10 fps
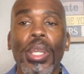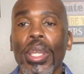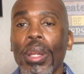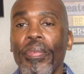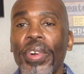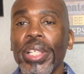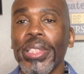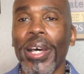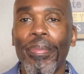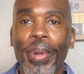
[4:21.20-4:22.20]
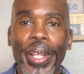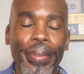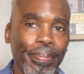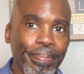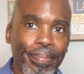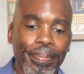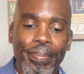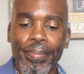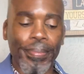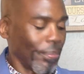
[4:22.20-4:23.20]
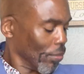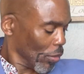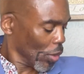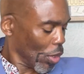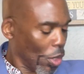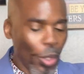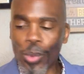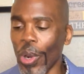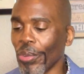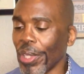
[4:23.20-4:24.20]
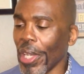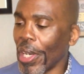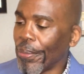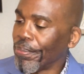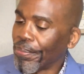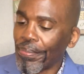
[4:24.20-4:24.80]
You know, first our brother who wrote the